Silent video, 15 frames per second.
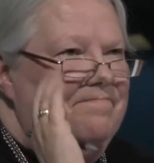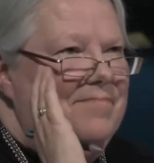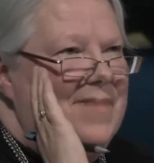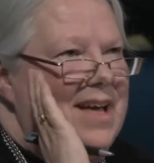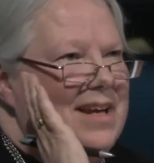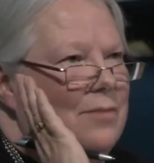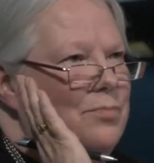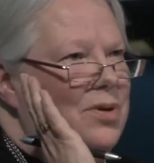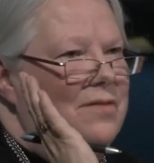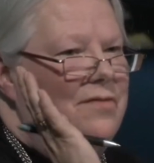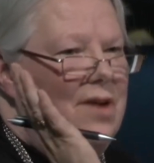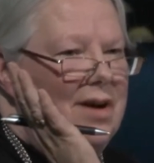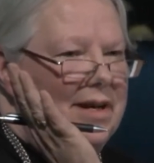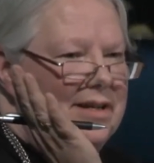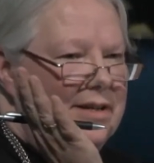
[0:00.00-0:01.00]
kind of
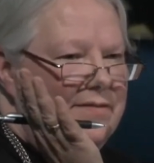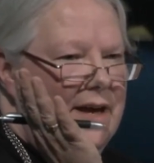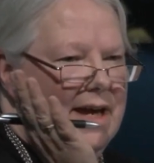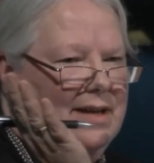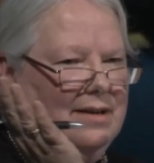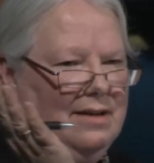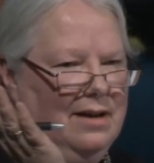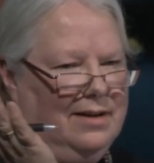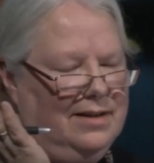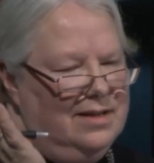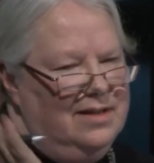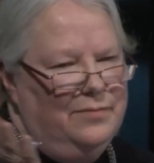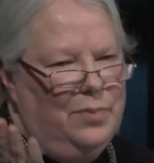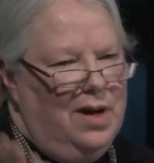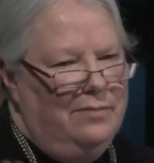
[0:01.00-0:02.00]
provocative headline that
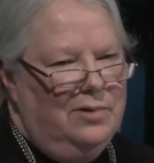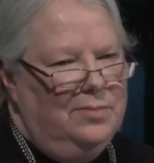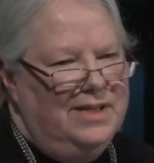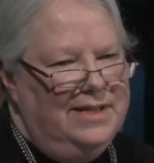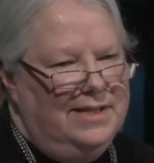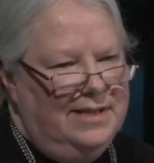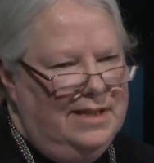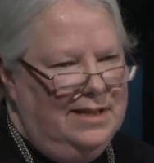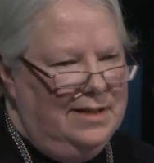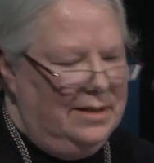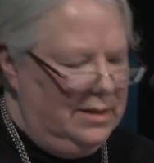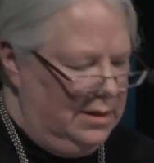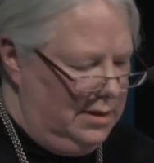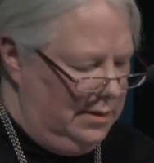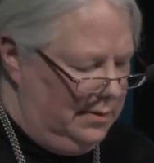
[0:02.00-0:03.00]
you've probably seen in
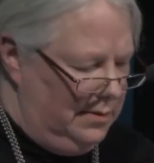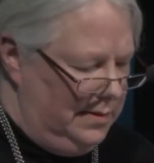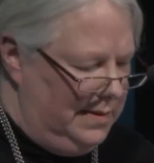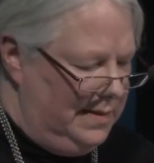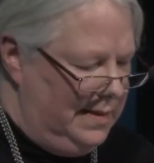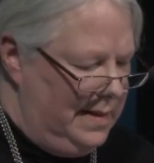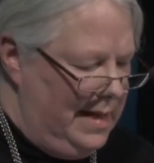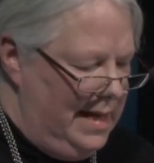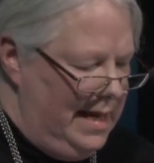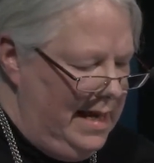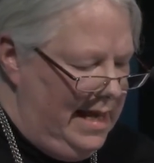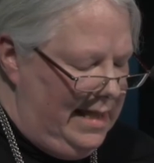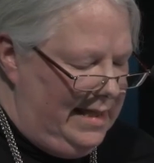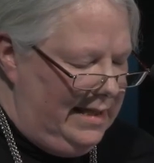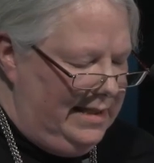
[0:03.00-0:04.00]
the news
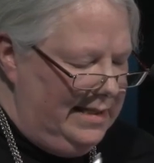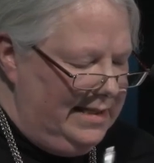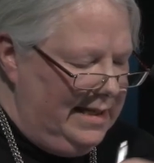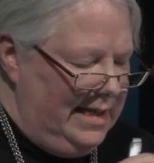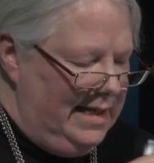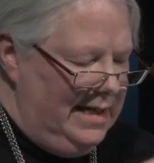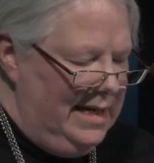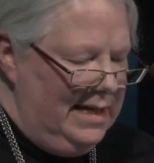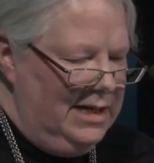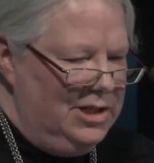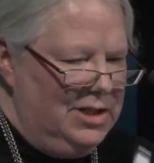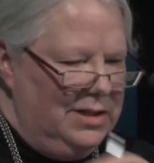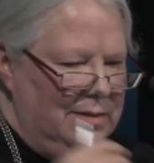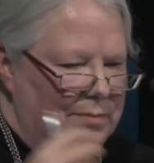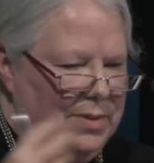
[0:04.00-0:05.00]
that this
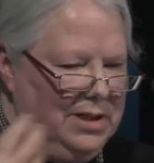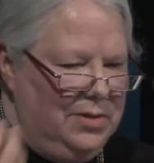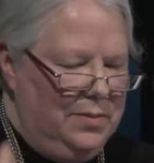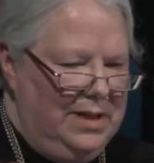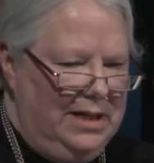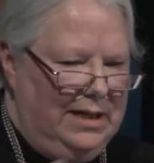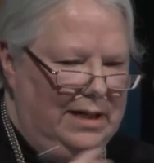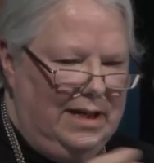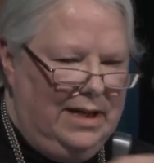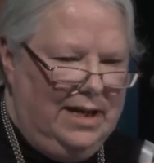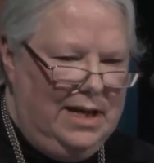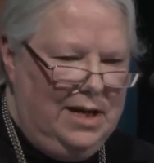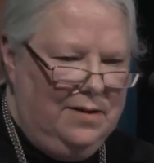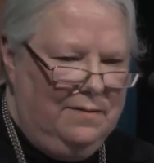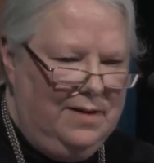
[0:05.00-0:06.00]
connection between
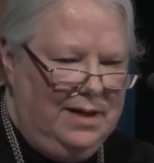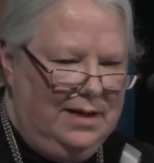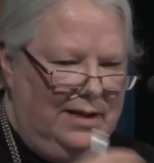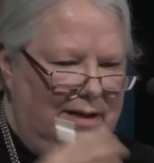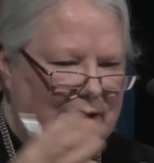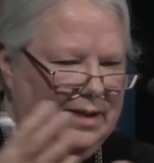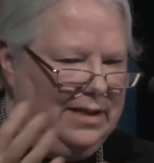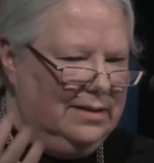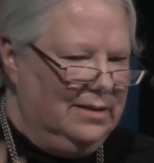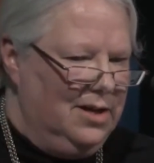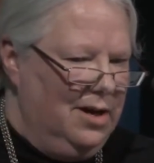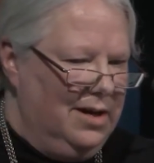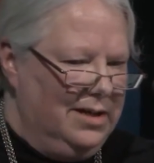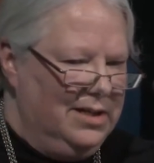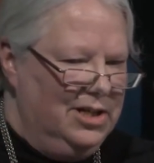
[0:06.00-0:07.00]
hearing and
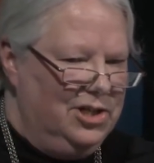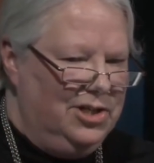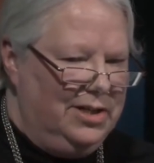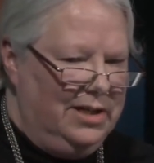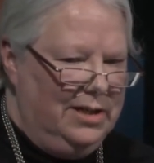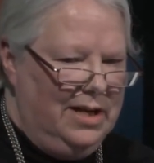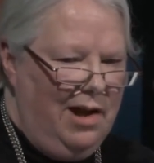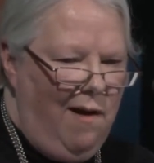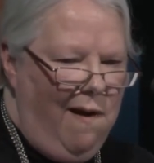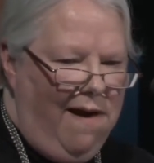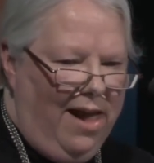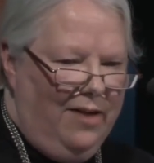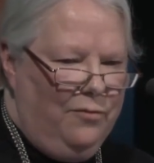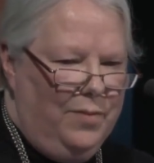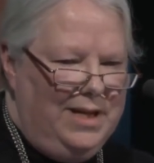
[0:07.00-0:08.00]
cognition,
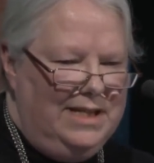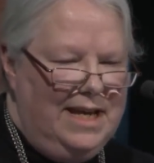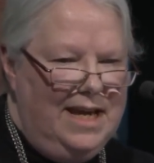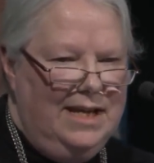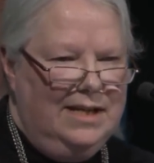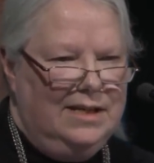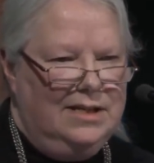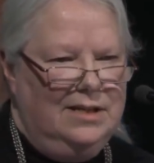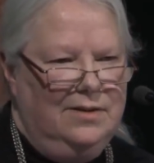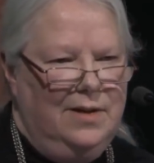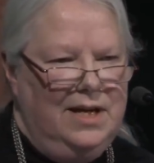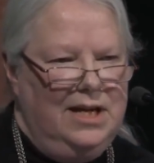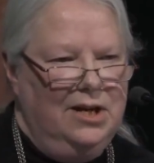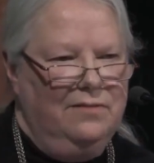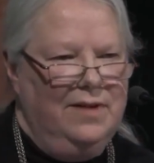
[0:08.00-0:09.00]
if we take it to
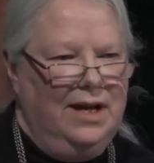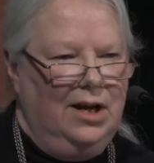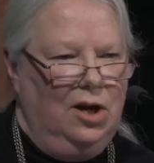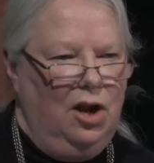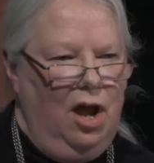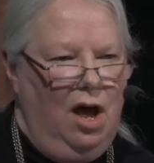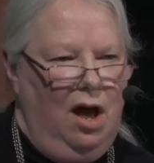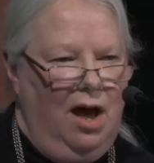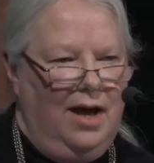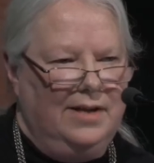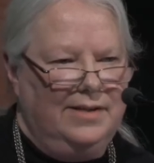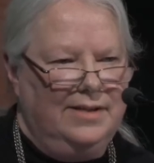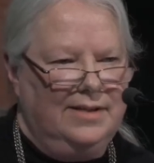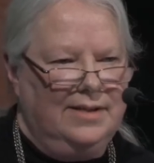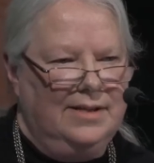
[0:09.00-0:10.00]
hearing
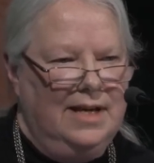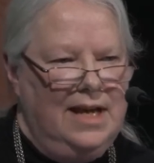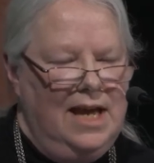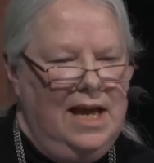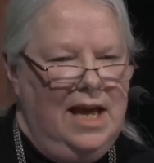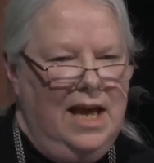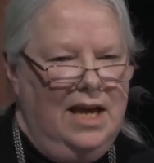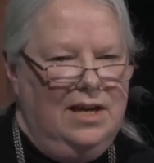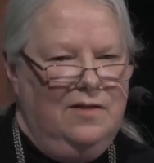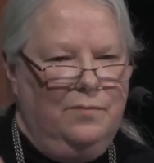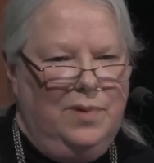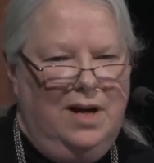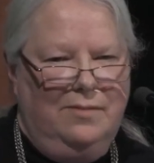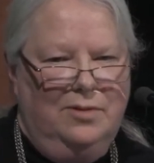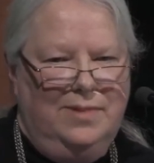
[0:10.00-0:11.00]
loss, you've
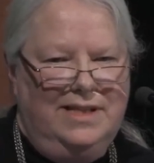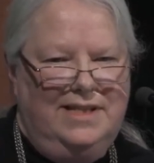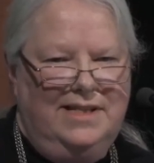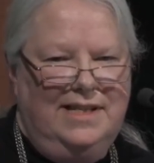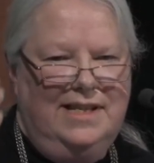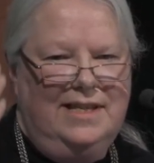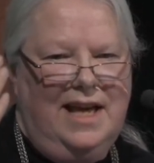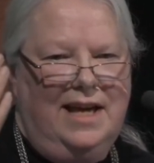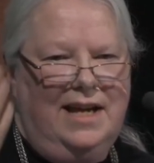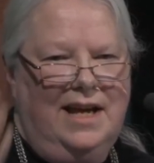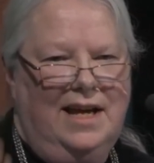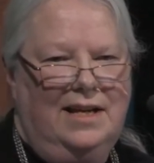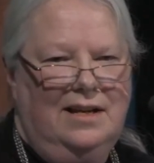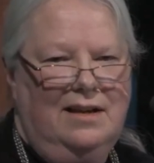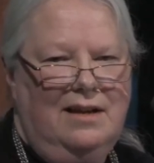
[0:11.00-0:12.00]
probably seen that
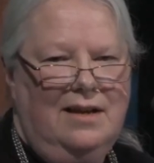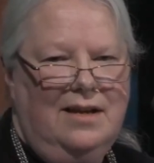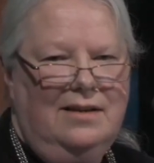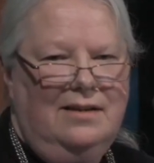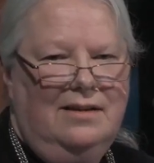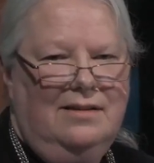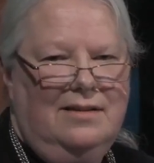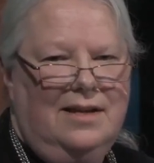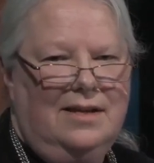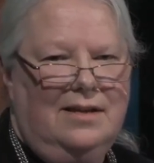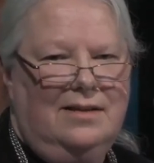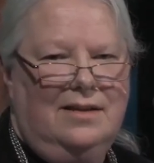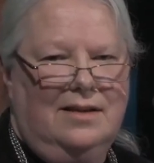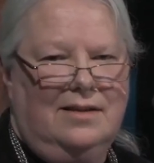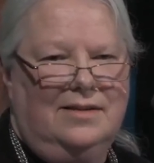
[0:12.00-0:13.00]
headline that
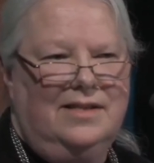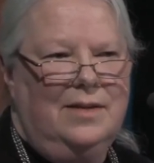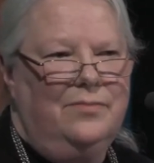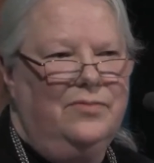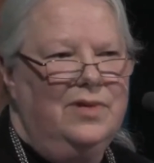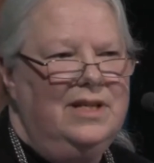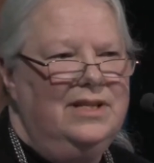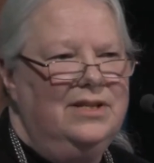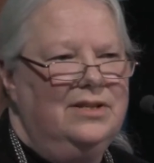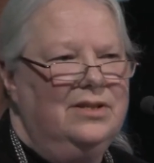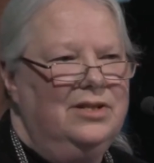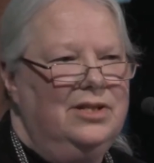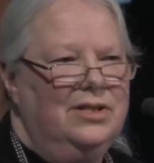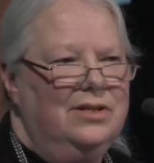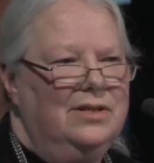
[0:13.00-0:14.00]
uh, some
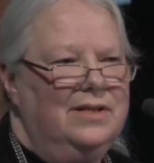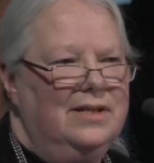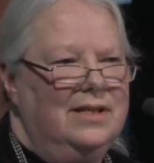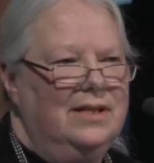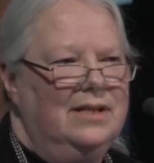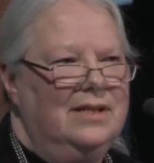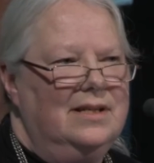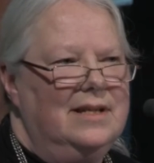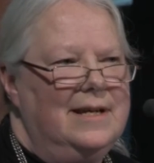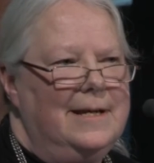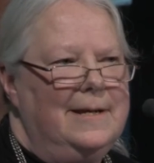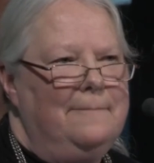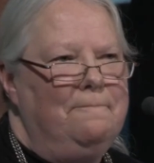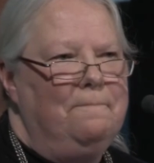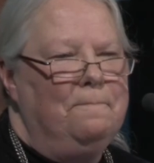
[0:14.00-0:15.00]
researchers in
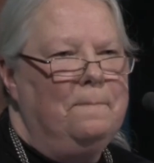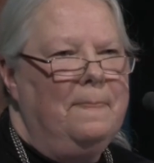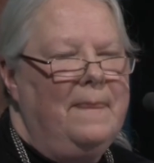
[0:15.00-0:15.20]
um,